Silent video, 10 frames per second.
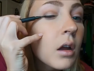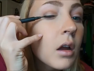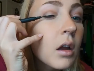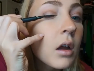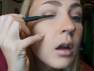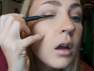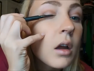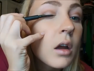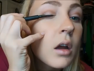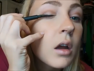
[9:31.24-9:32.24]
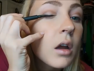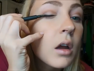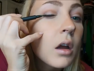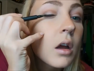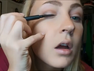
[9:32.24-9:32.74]

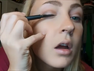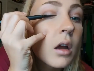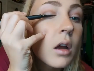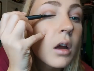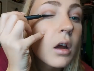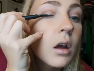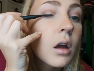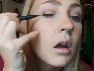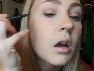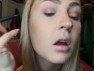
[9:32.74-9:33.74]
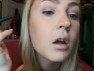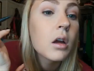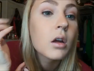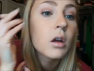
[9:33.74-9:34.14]
(no one is talking)